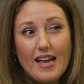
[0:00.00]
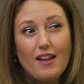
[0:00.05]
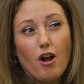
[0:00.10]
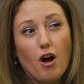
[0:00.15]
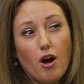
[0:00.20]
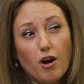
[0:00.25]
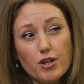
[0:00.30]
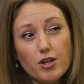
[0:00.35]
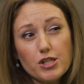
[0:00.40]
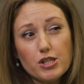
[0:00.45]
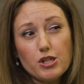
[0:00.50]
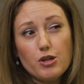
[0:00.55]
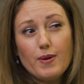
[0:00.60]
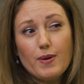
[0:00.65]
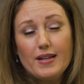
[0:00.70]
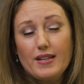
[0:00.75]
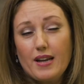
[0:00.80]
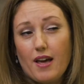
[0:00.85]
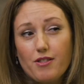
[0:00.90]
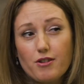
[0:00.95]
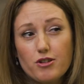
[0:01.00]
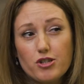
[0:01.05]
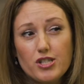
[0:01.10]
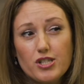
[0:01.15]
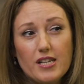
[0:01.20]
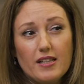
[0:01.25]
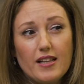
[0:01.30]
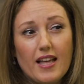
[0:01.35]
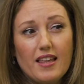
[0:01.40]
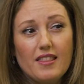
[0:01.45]
and also another
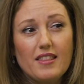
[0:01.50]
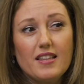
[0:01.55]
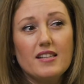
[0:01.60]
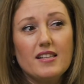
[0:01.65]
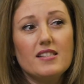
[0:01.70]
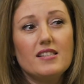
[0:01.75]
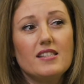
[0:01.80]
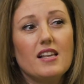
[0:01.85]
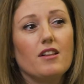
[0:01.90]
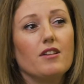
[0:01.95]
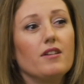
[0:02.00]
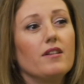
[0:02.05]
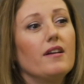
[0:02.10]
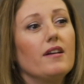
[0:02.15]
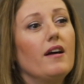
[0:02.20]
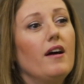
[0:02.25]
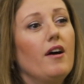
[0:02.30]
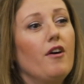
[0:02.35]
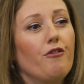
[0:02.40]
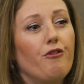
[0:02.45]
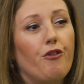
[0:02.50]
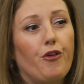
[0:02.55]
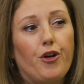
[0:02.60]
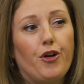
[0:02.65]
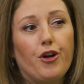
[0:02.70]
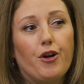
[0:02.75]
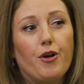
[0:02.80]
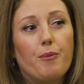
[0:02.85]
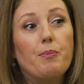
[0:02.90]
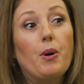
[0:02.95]
sheet like this that for
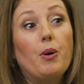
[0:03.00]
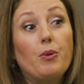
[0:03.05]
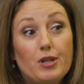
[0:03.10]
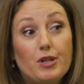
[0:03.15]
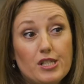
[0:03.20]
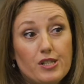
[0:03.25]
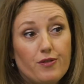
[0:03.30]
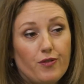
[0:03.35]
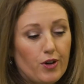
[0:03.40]
your bonus